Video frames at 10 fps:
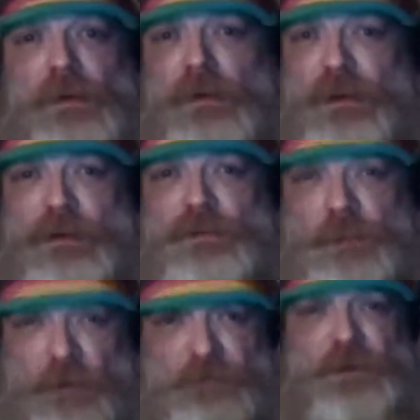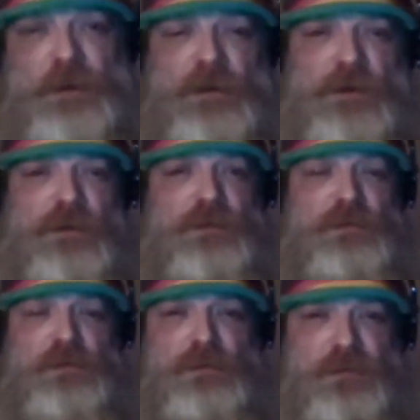and spontaneous
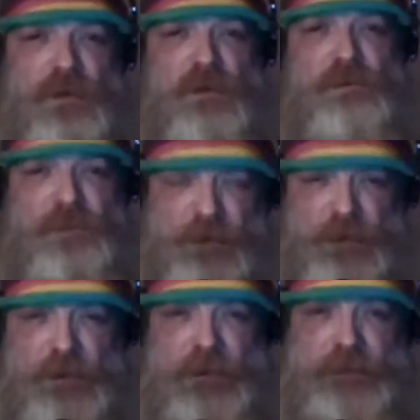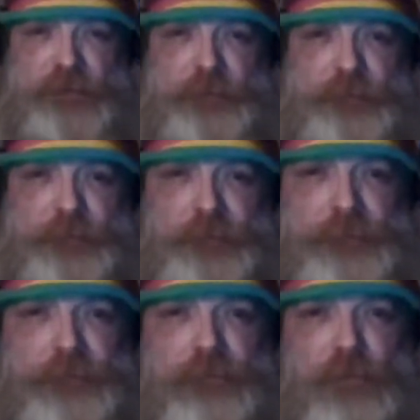self-healing
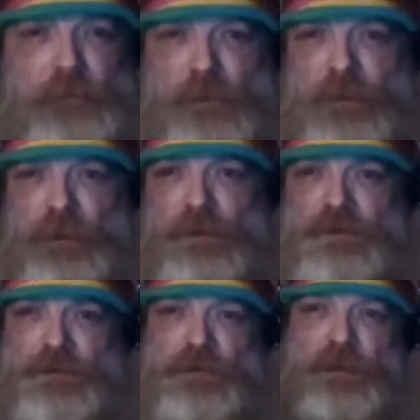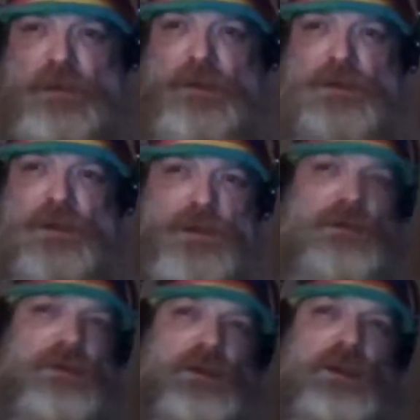is
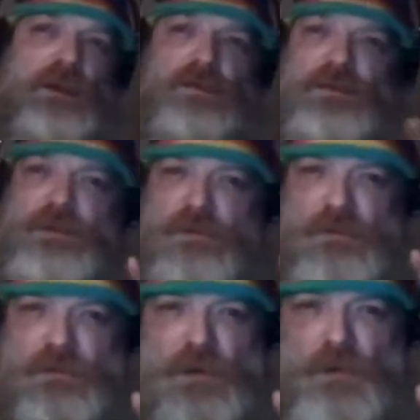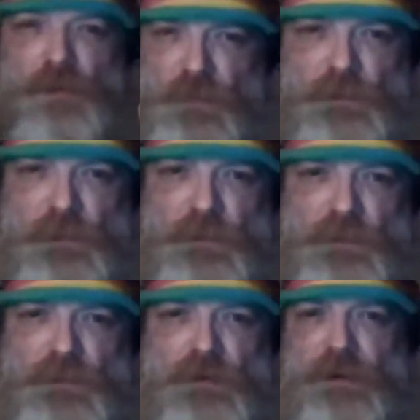not. This is not
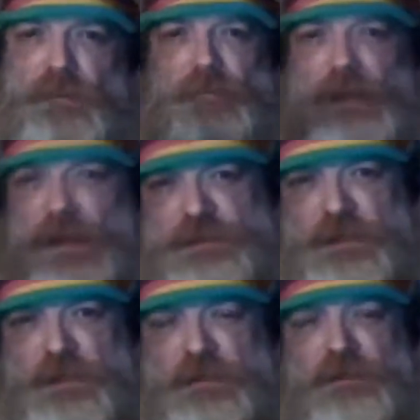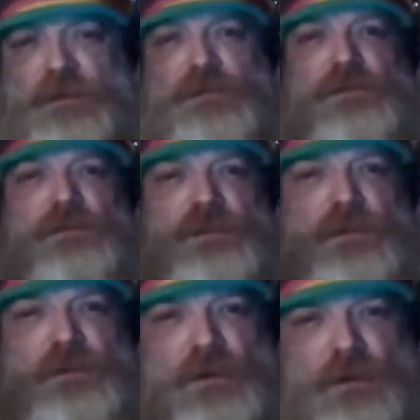voodoo or magic. This is
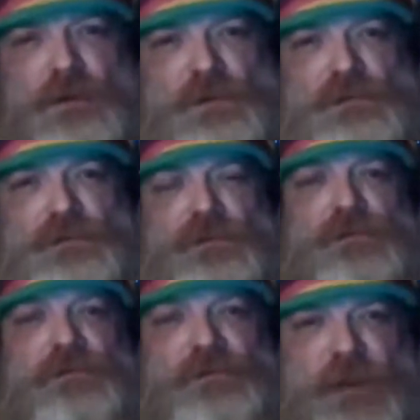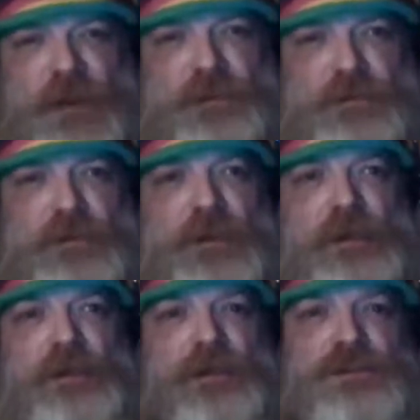a known fact
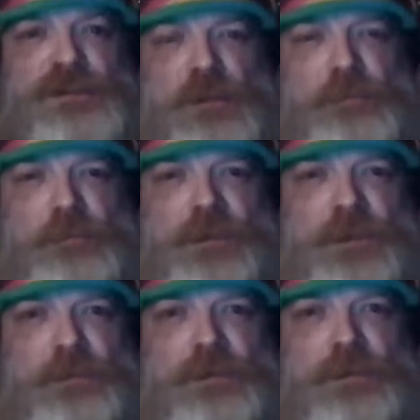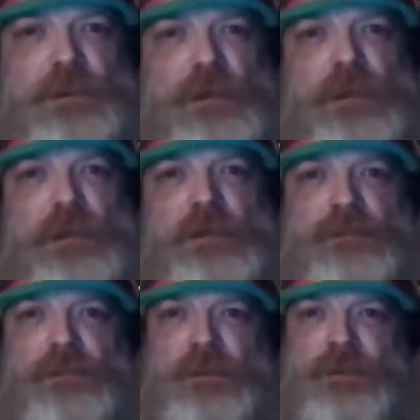that some people
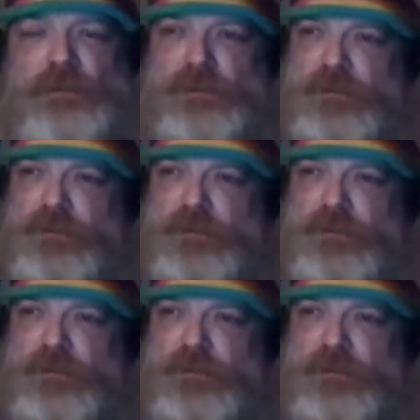will,